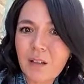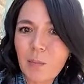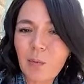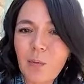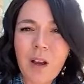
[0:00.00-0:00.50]

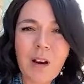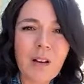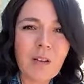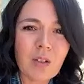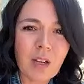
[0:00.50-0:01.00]
But why are
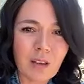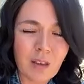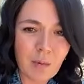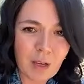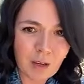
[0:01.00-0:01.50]
you checking
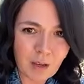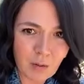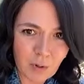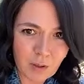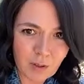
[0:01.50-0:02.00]
the bank
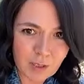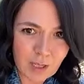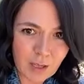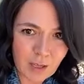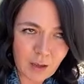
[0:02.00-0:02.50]
account where they're
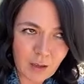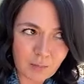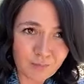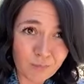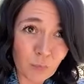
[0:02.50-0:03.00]

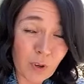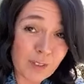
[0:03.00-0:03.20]
taking, what,